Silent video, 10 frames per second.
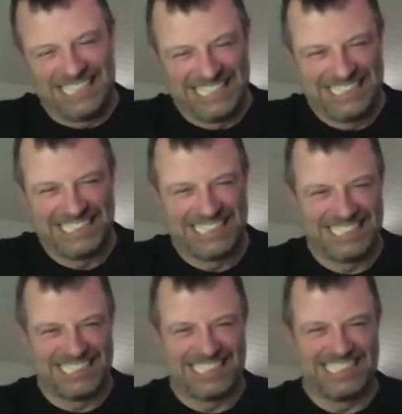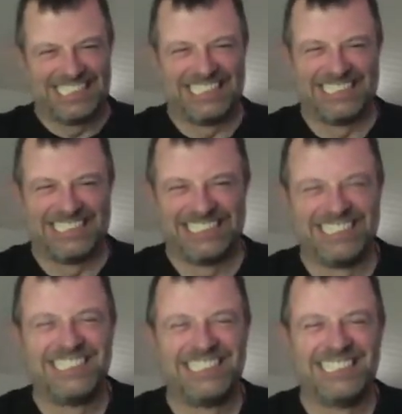
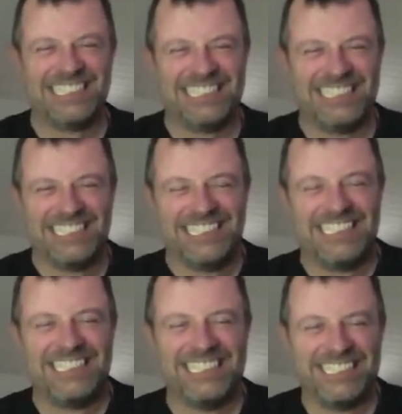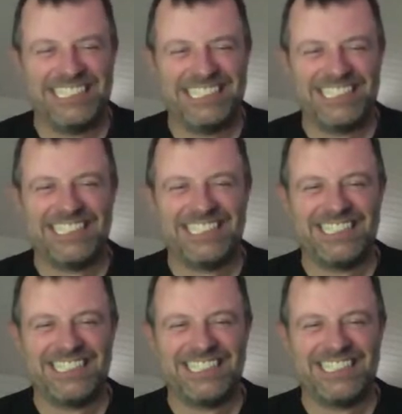This person isn't speaking.